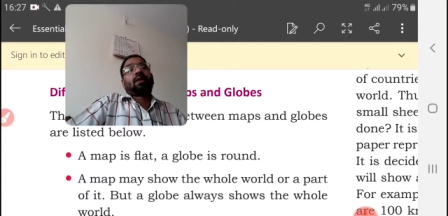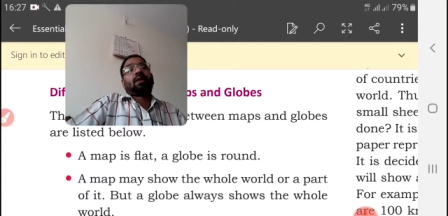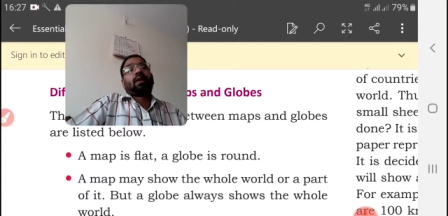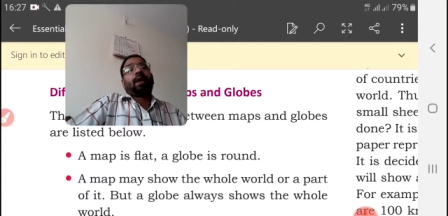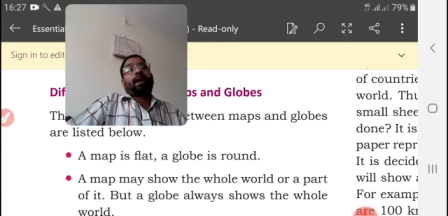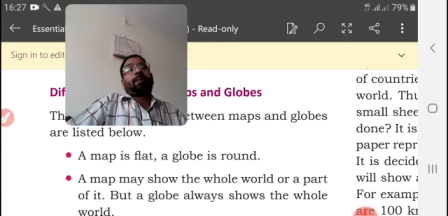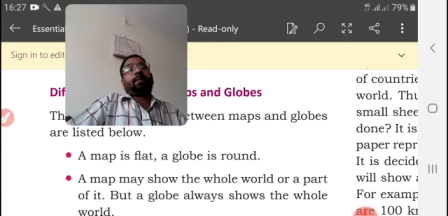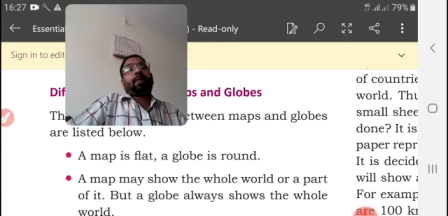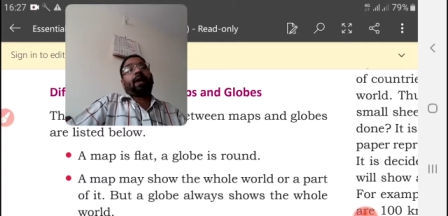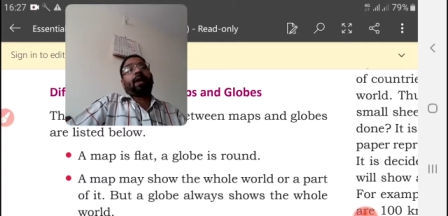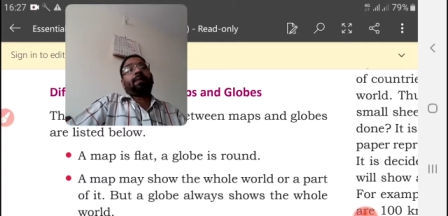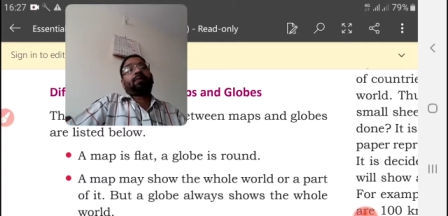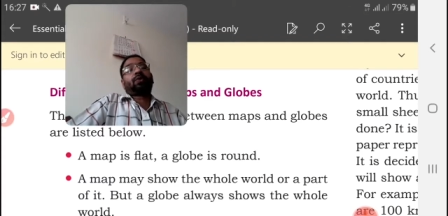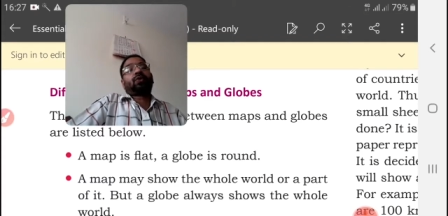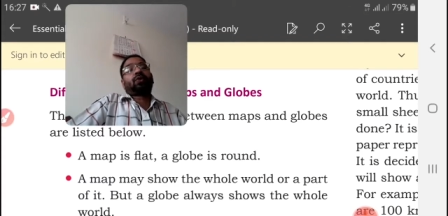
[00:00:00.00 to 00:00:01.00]
a
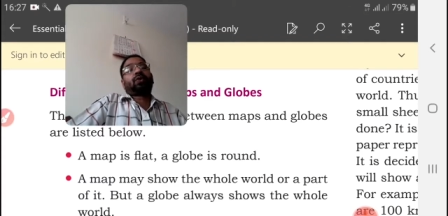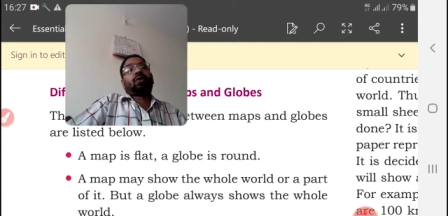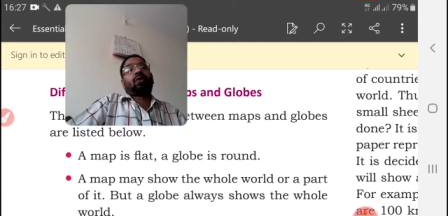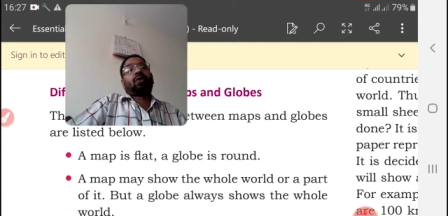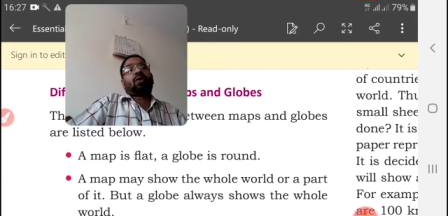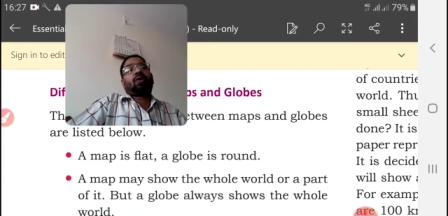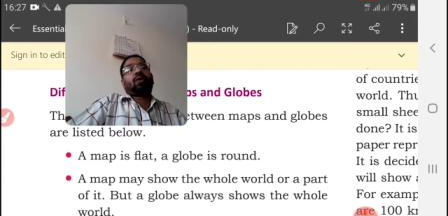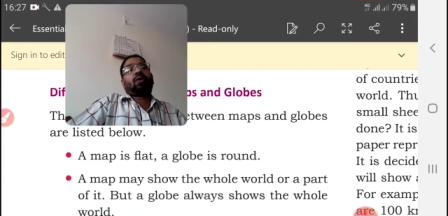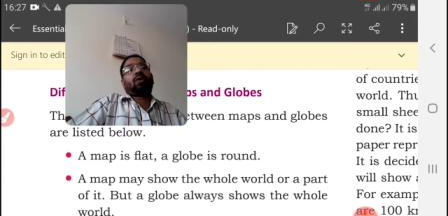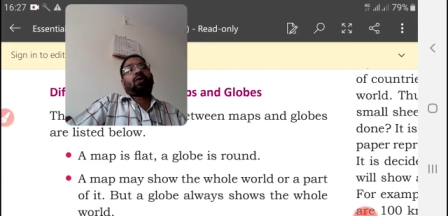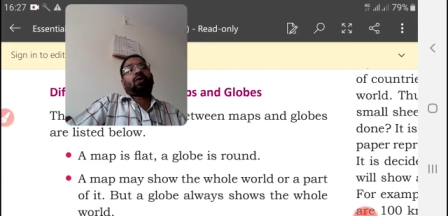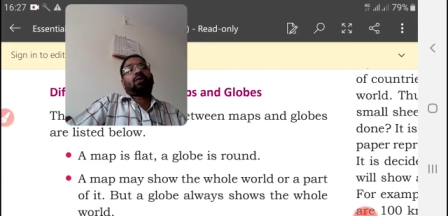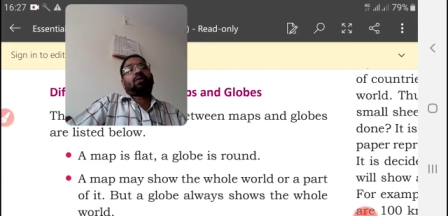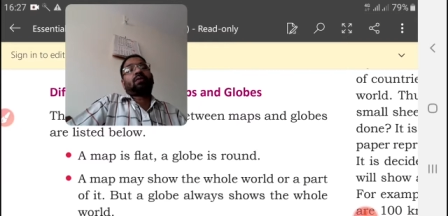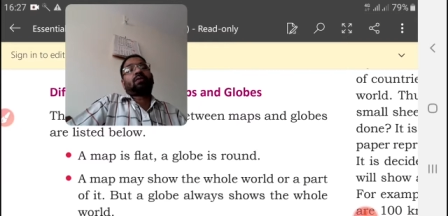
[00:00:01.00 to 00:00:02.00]
map show
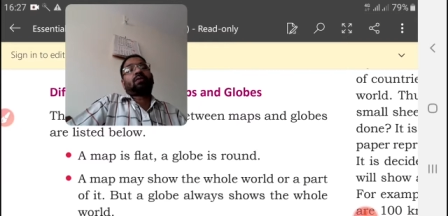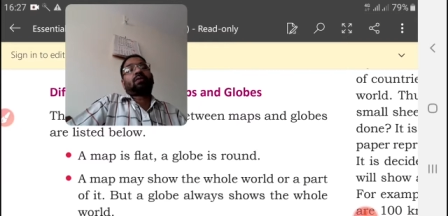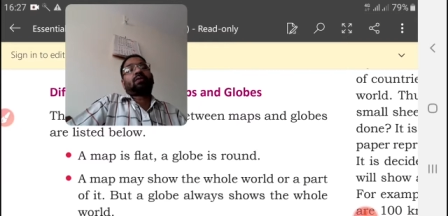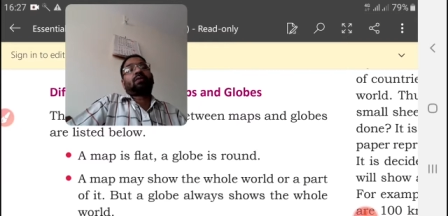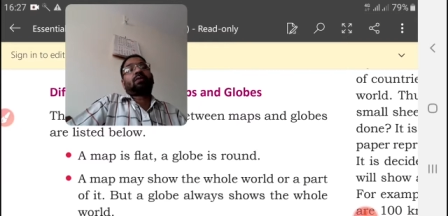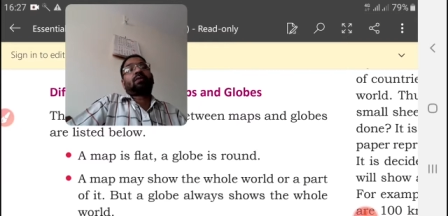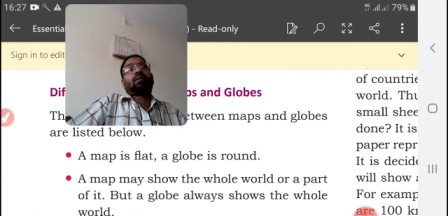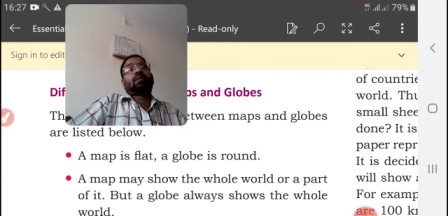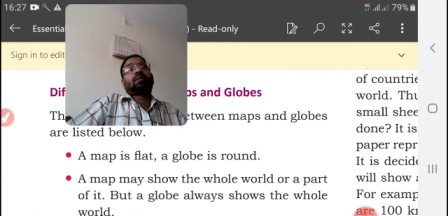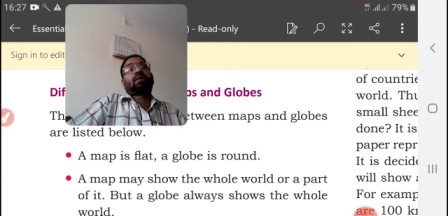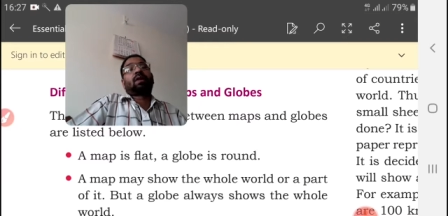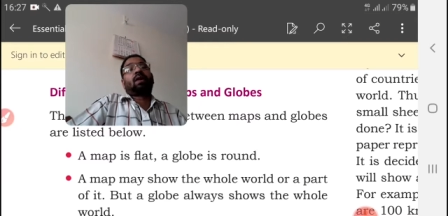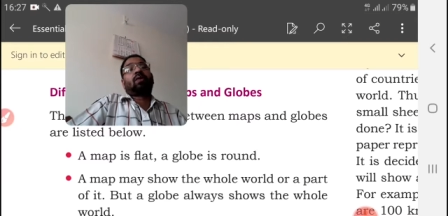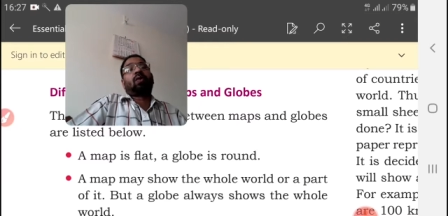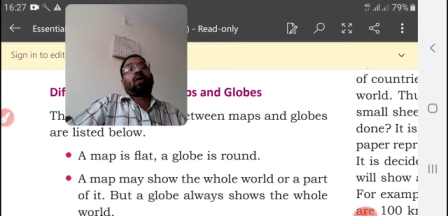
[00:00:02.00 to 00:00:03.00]
the
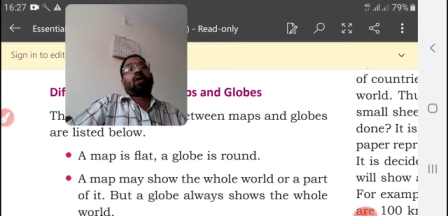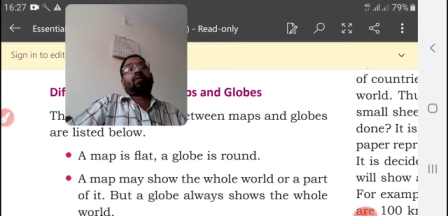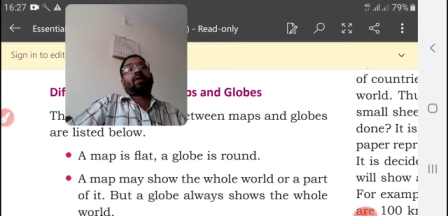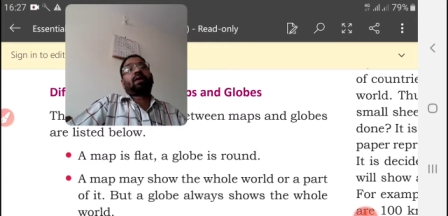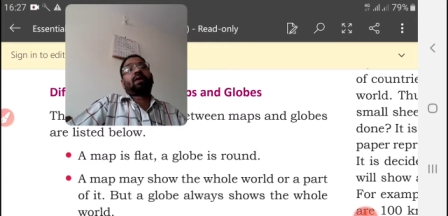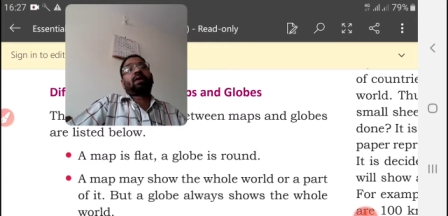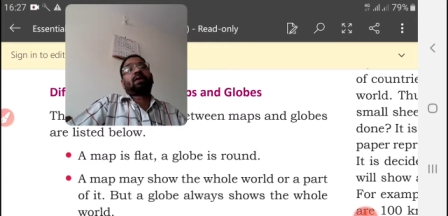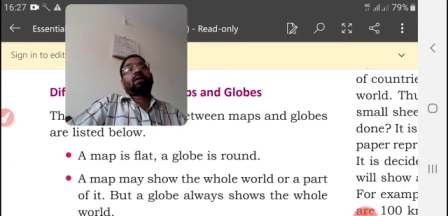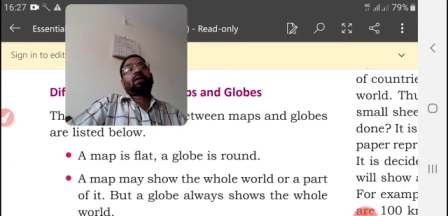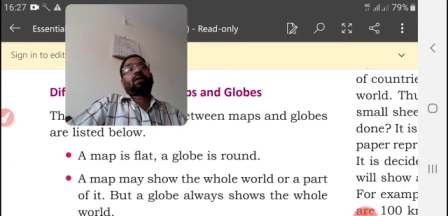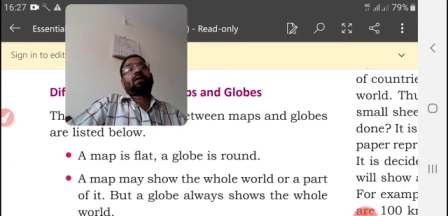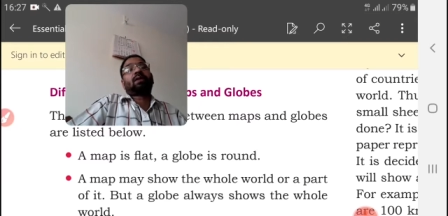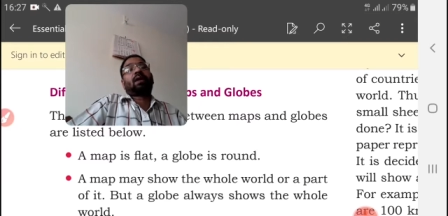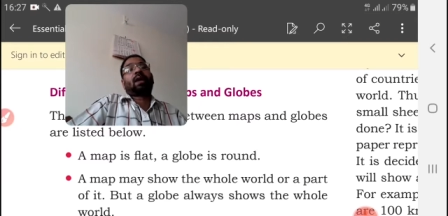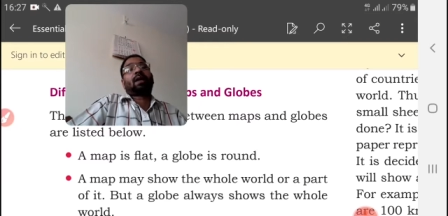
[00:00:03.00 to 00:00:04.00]
whole world.
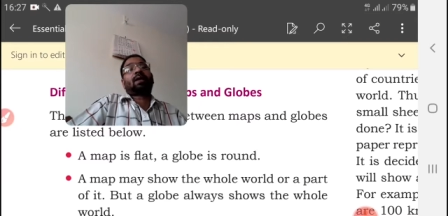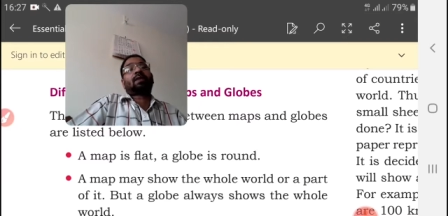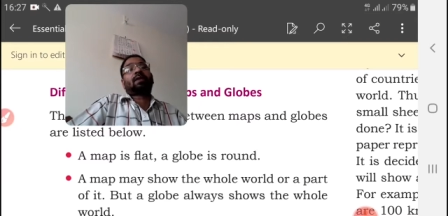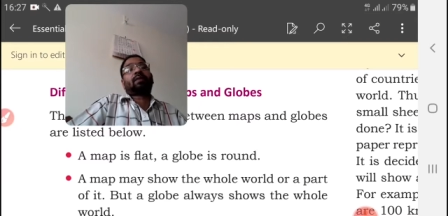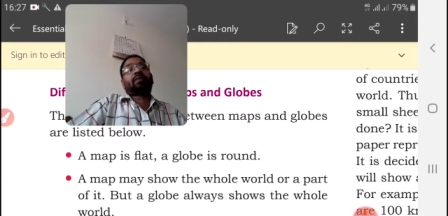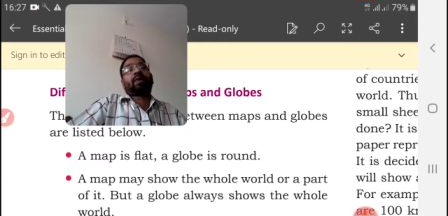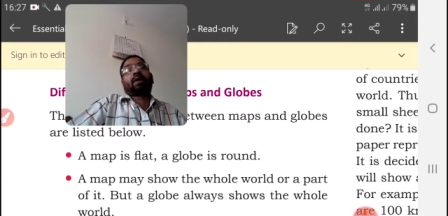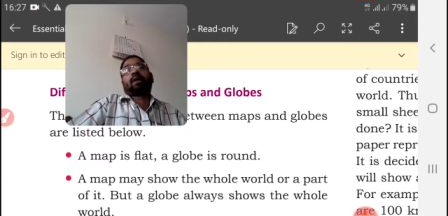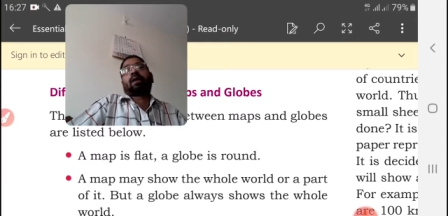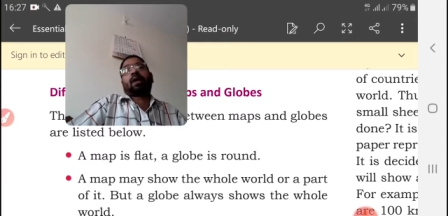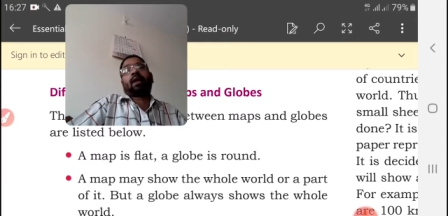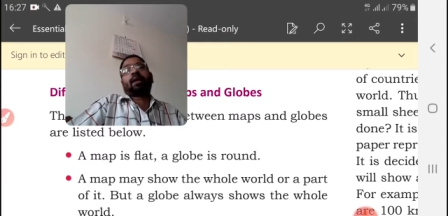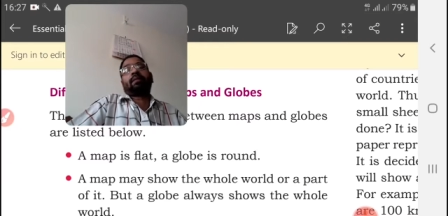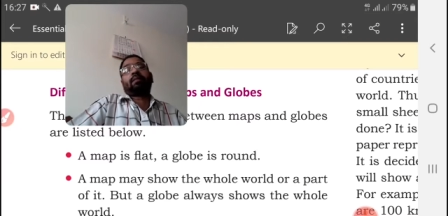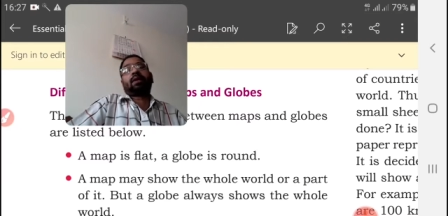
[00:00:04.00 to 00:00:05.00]
Another one,
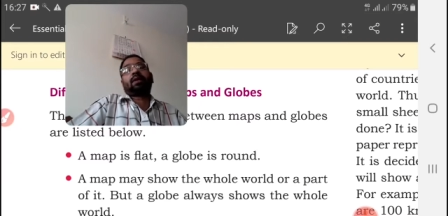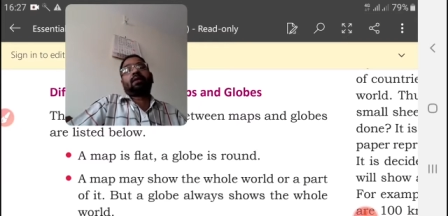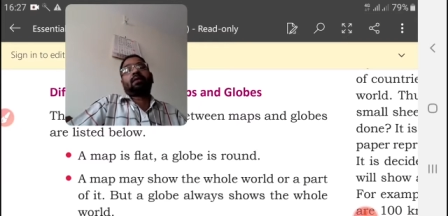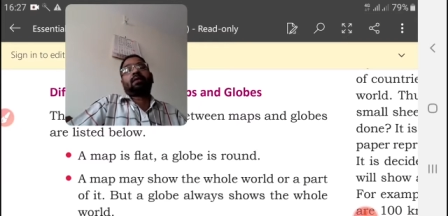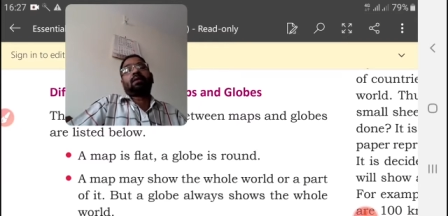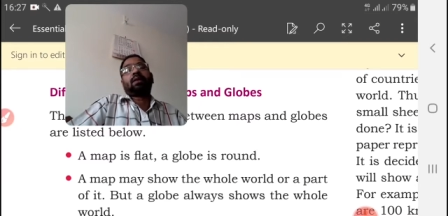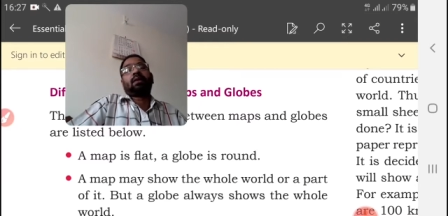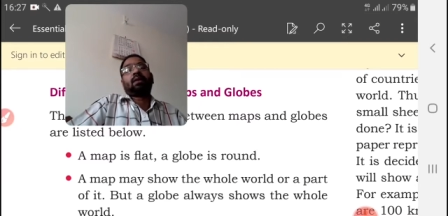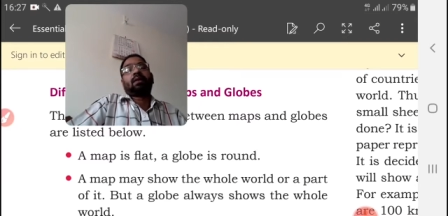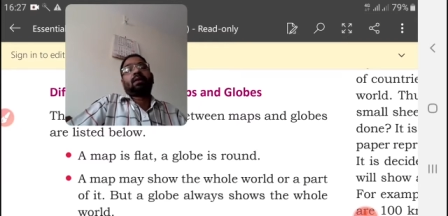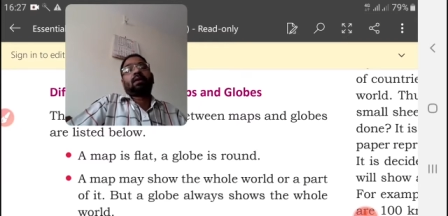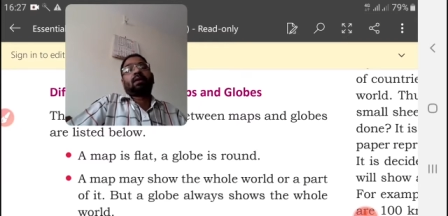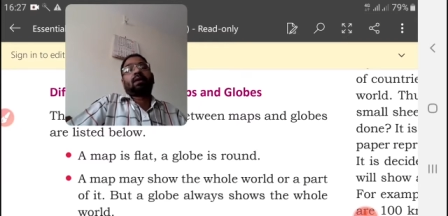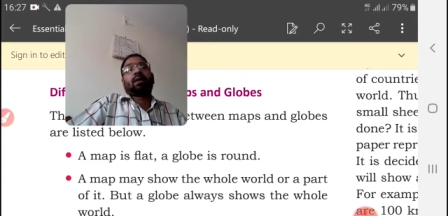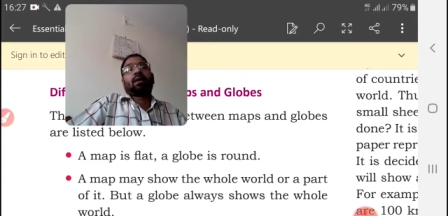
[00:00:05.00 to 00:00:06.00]
I mean,
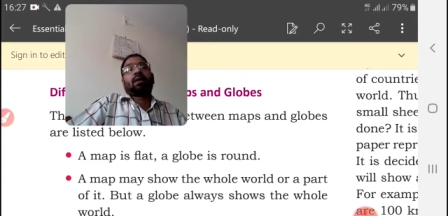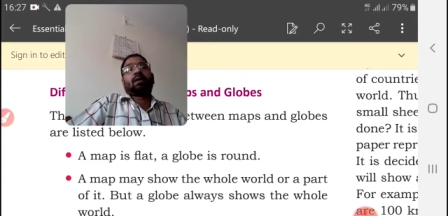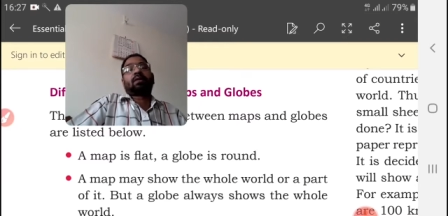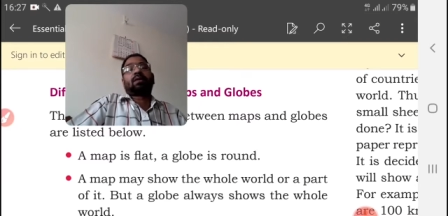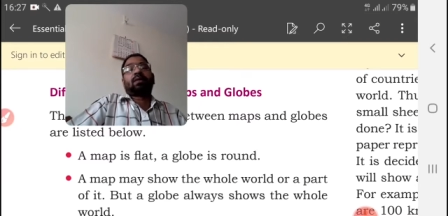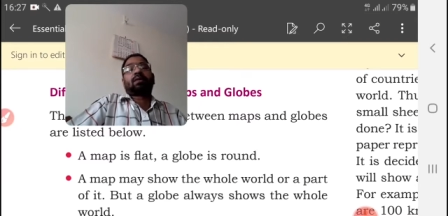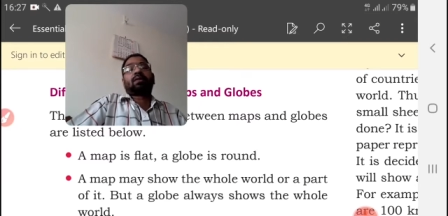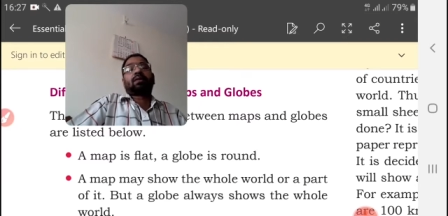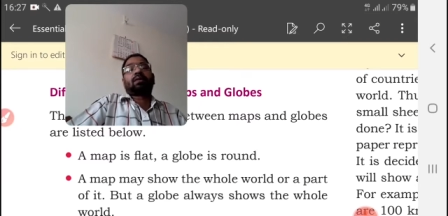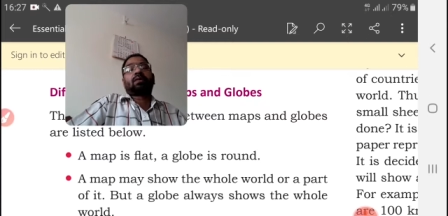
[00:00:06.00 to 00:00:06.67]
uh, no,